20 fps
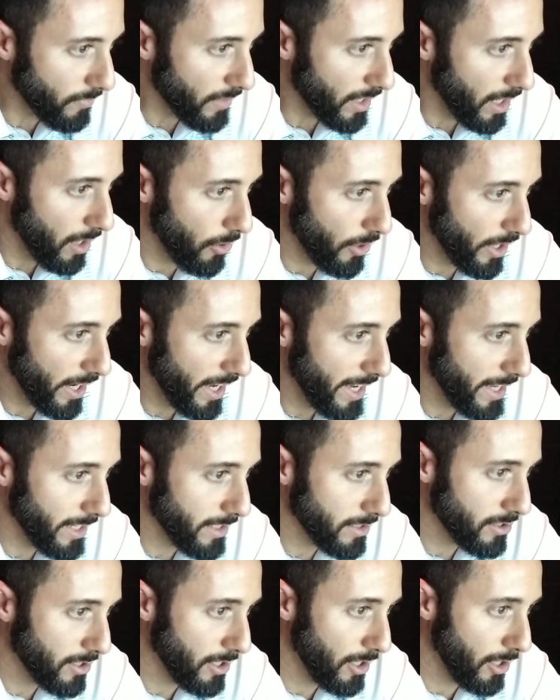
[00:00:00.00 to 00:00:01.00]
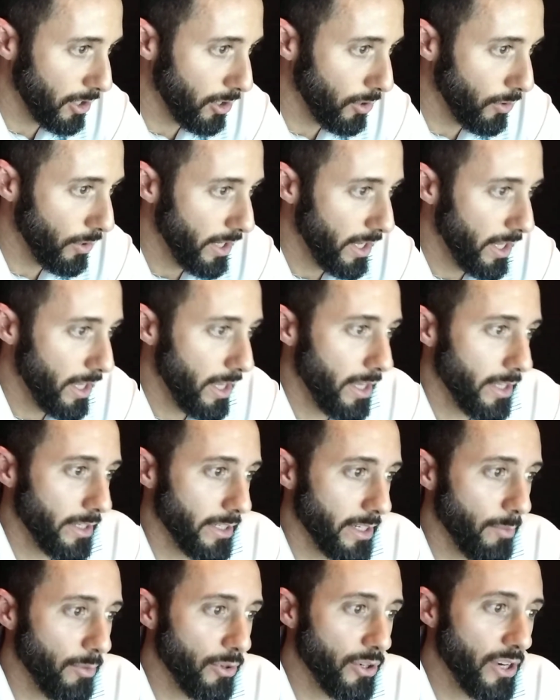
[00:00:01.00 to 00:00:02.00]
Okay, so
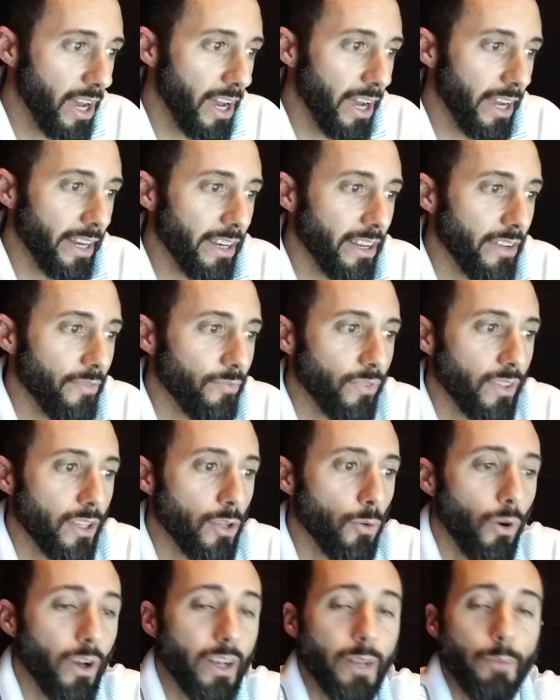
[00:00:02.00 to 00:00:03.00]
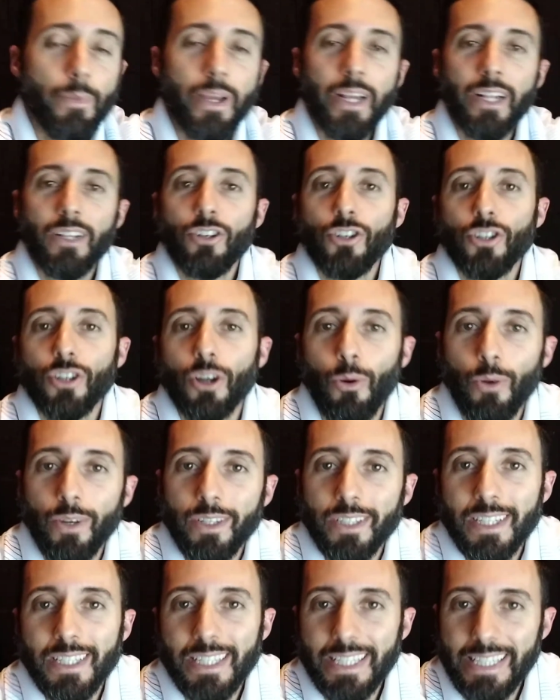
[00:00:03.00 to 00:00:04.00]
number 9, you want to make the
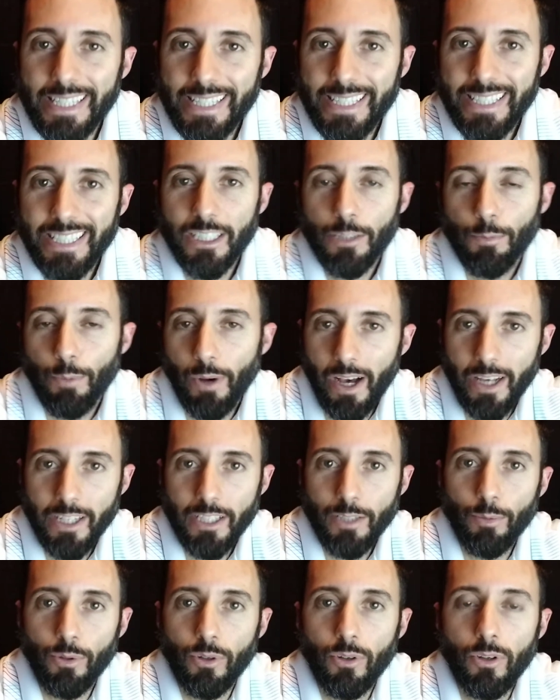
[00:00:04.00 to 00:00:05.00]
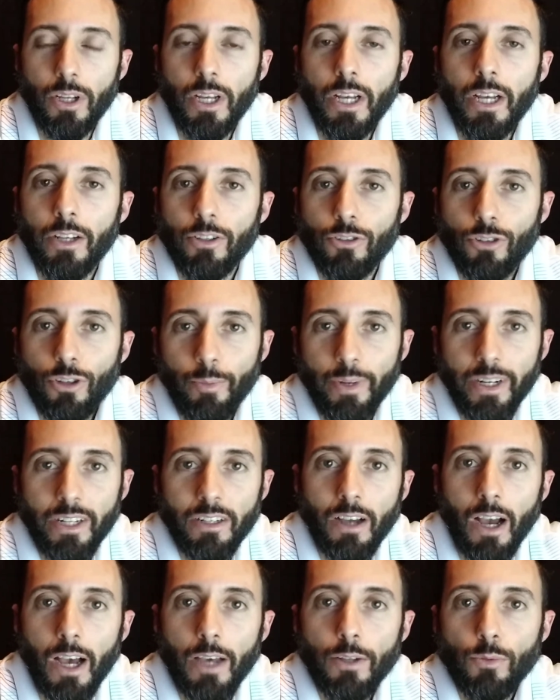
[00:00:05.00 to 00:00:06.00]
showings as easy as possible. Too many
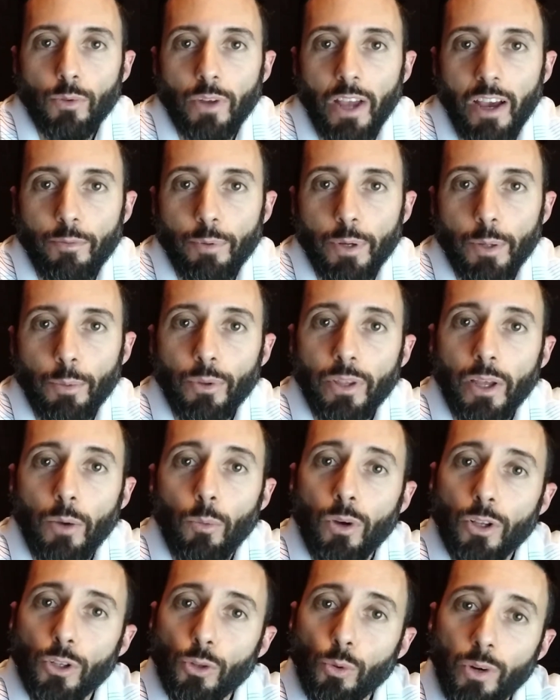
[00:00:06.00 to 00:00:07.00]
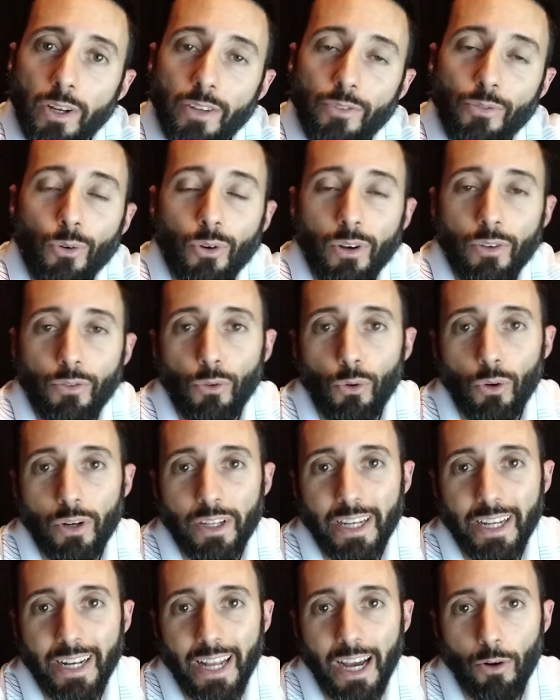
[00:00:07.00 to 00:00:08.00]
times we have people that want 24 to
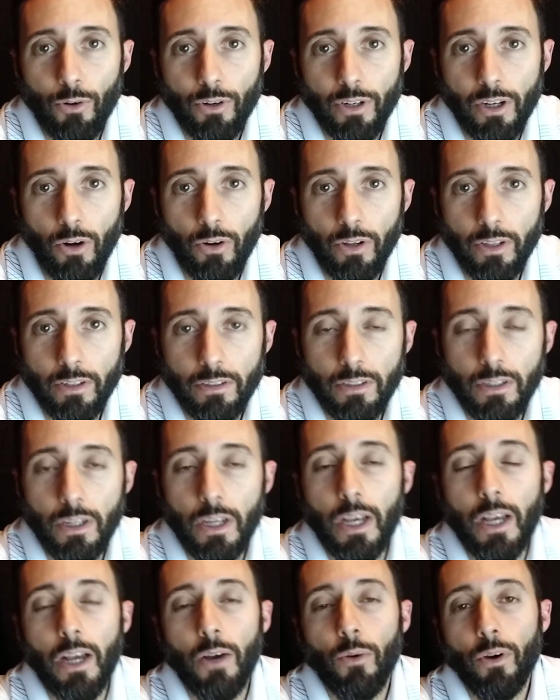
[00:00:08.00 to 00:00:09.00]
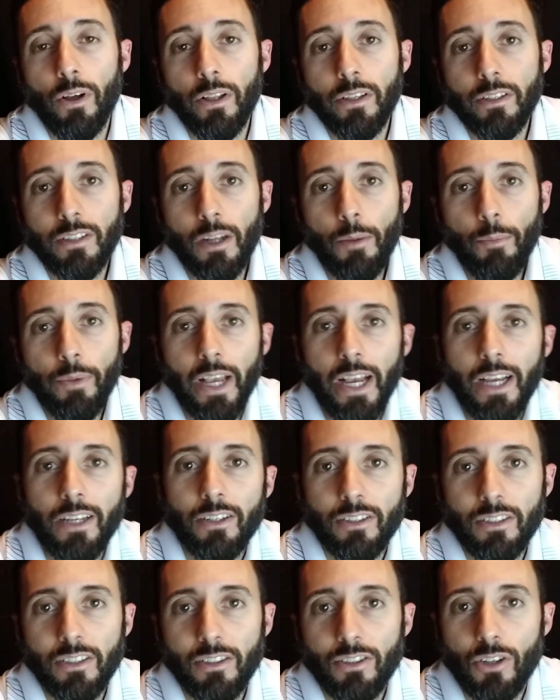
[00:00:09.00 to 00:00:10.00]
48 hour notice. Well, in some
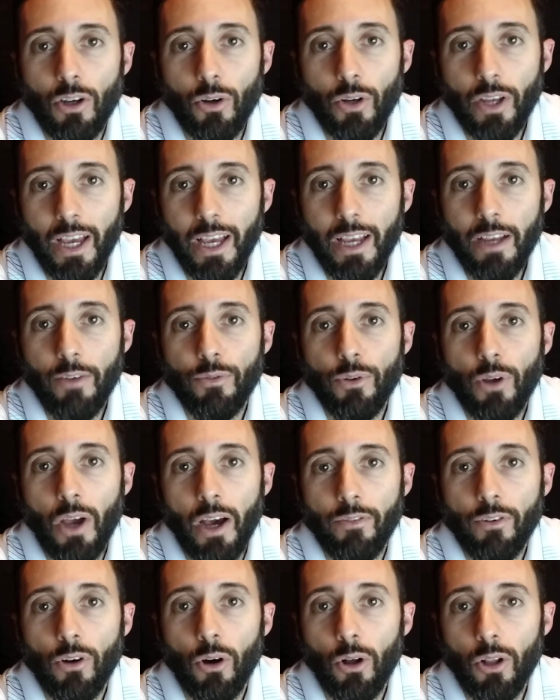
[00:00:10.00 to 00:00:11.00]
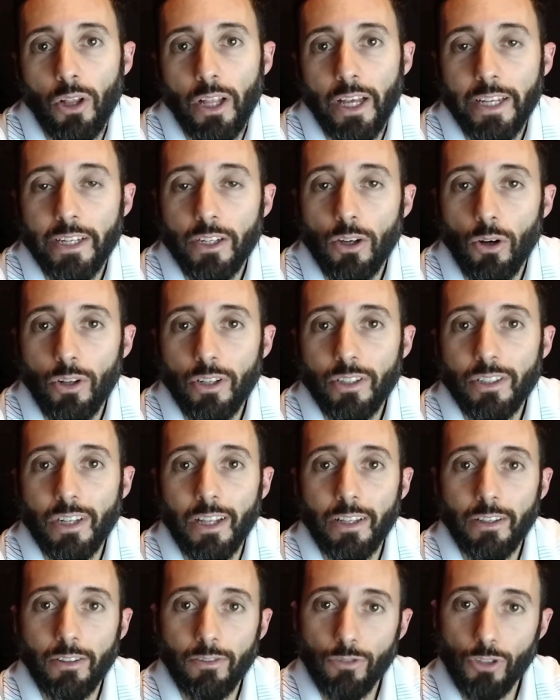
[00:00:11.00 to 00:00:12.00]
cases this is okay if you have call ahead notice
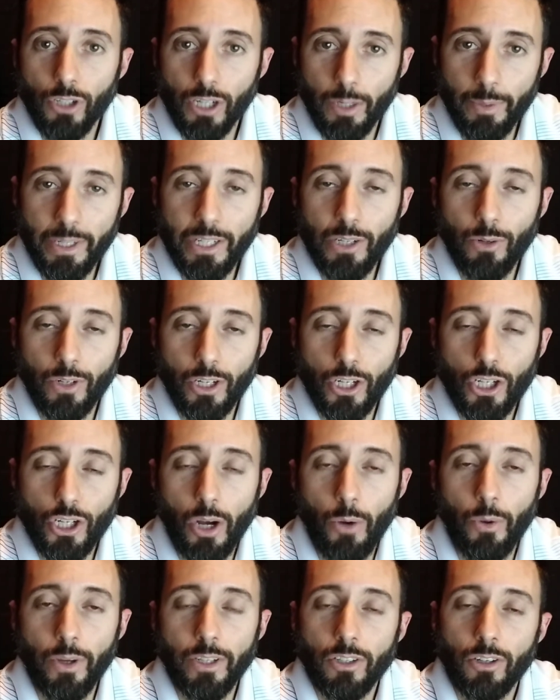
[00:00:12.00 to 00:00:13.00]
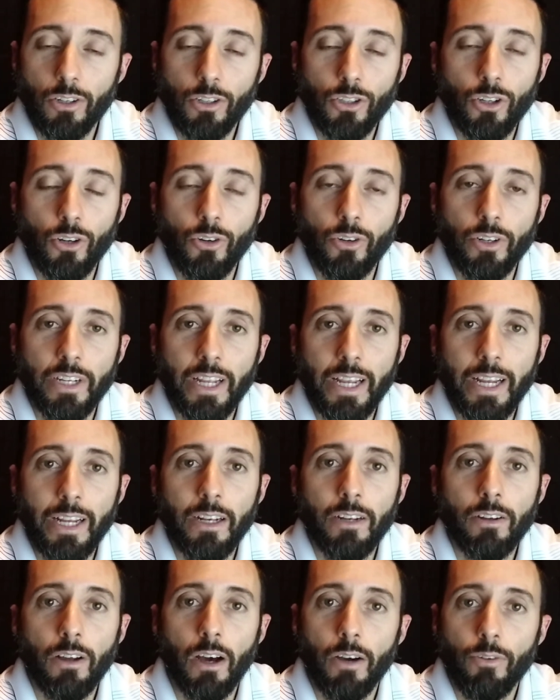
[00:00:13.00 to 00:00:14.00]
that you're going to be doing showings on a certain date
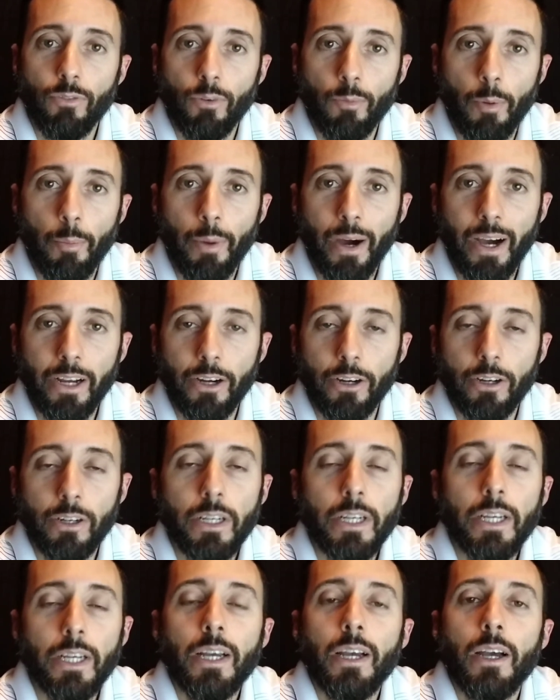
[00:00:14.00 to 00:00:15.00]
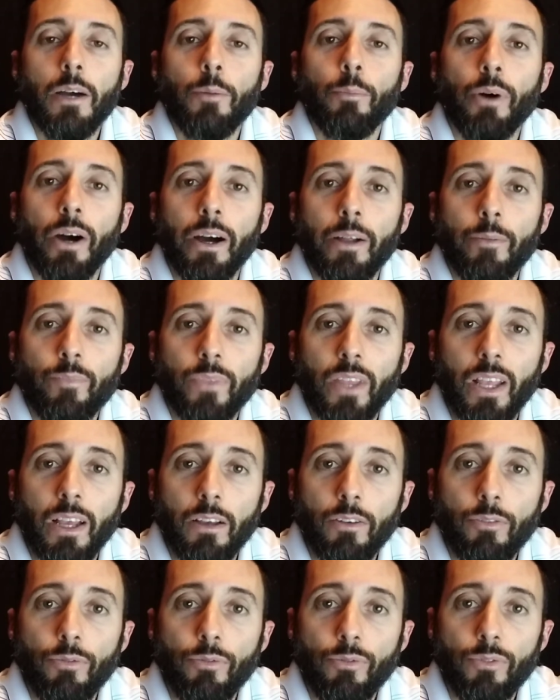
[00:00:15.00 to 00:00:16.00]
from a buyer. But
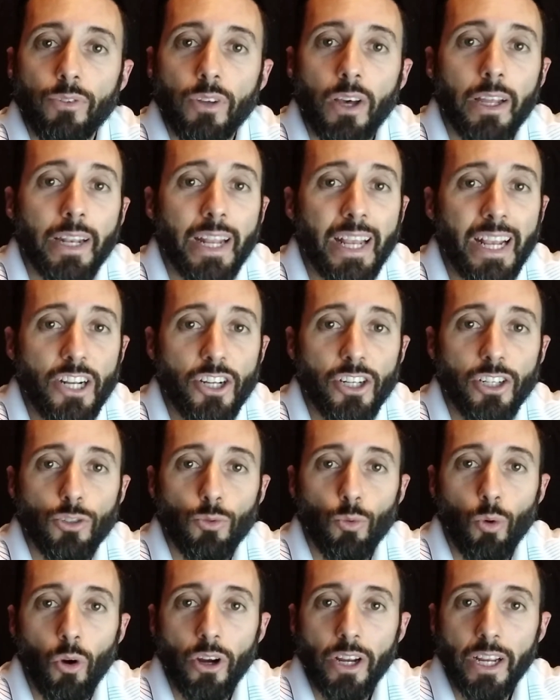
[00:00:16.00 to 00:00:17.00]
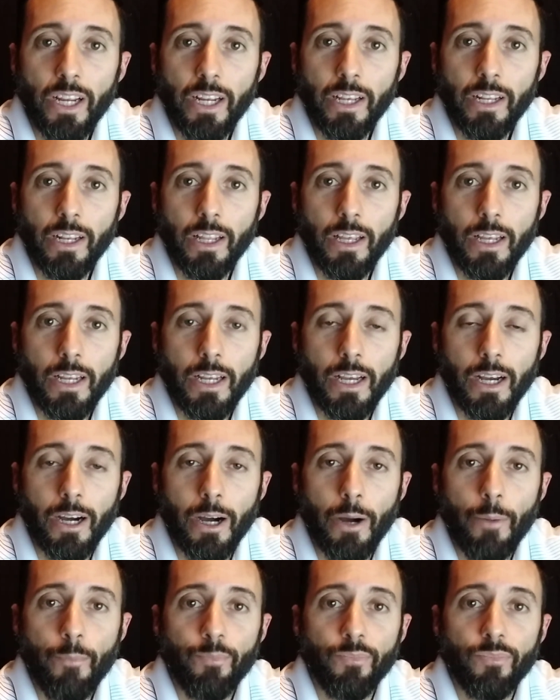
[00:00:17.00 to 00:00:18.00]
if an agent is working in
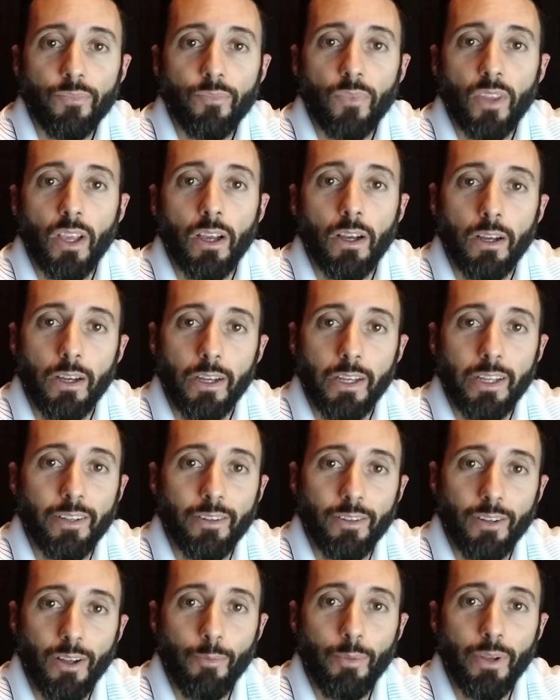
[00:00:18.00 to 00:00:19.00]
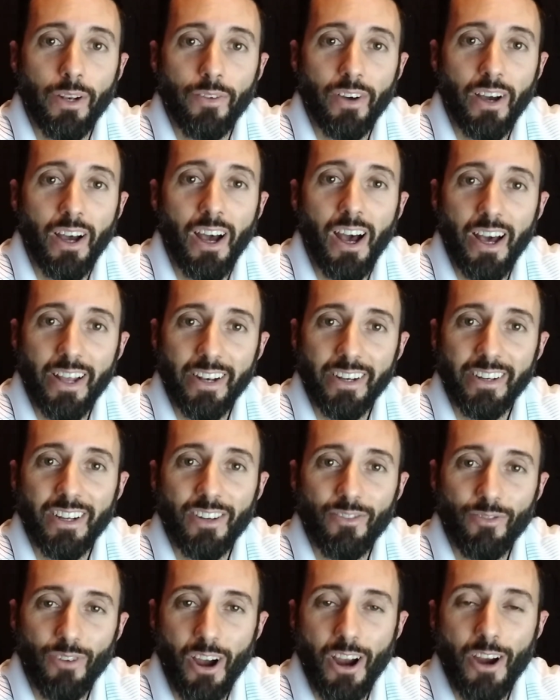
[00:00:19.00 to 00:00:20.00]
a bit of a hot
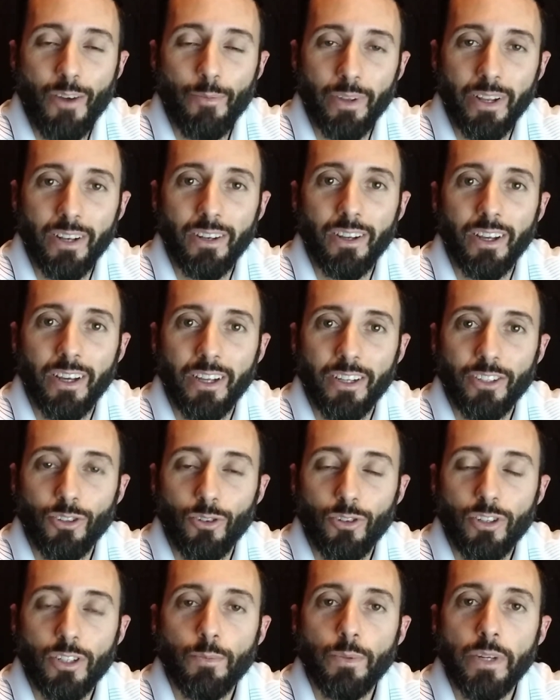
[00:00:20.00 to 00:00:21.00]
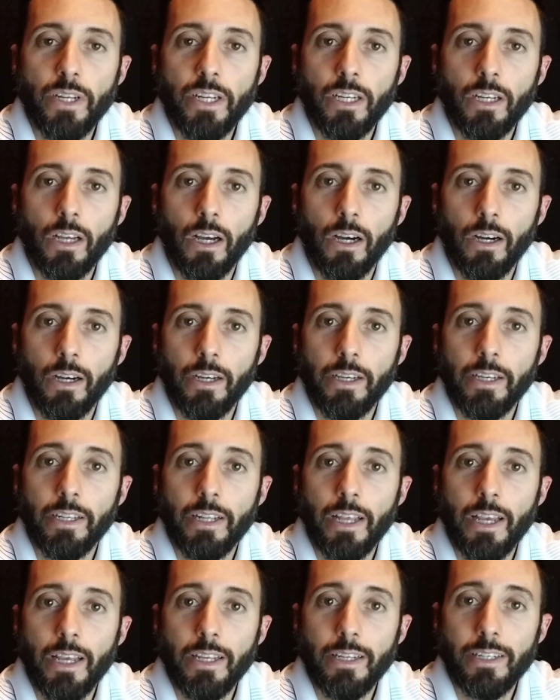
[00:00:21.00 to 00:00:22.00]
environment, so to speak, in
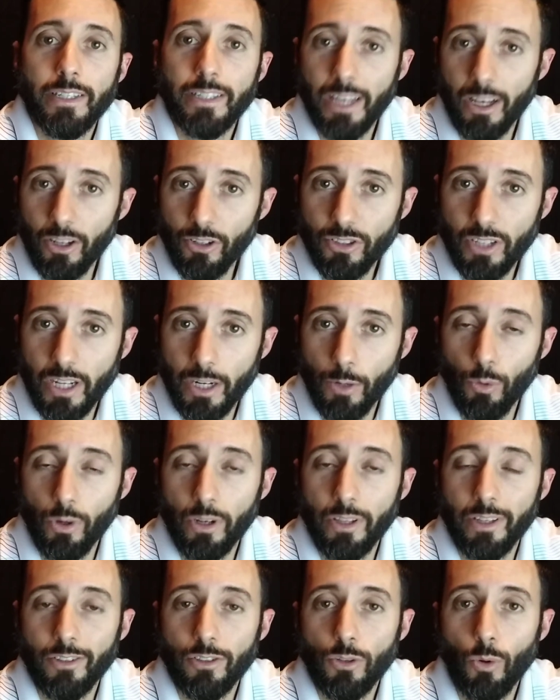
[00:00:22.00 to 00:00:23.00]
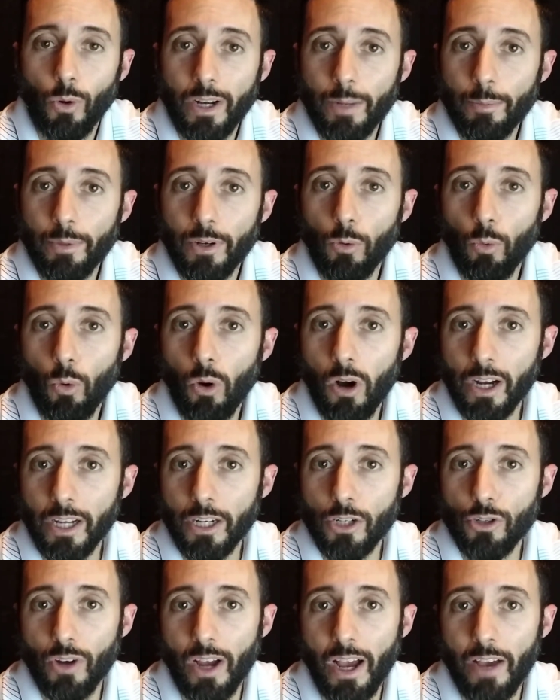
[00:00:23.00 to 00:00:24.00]
a sales center where there's quite a bit of walk-in
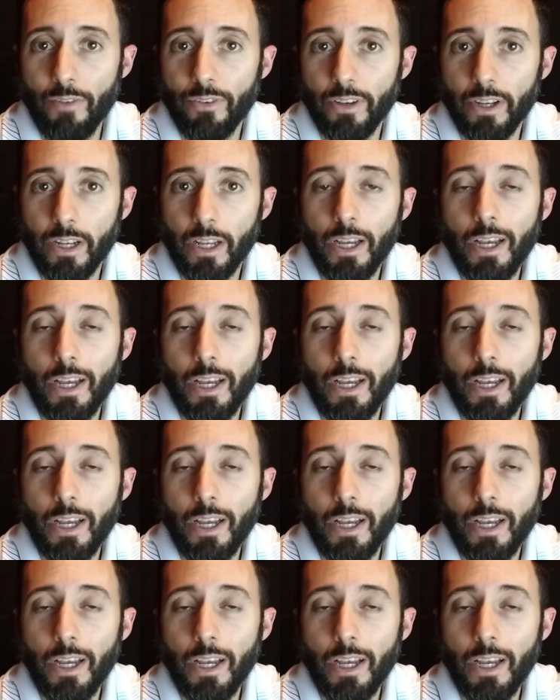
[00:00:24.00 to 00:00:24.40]
traffic.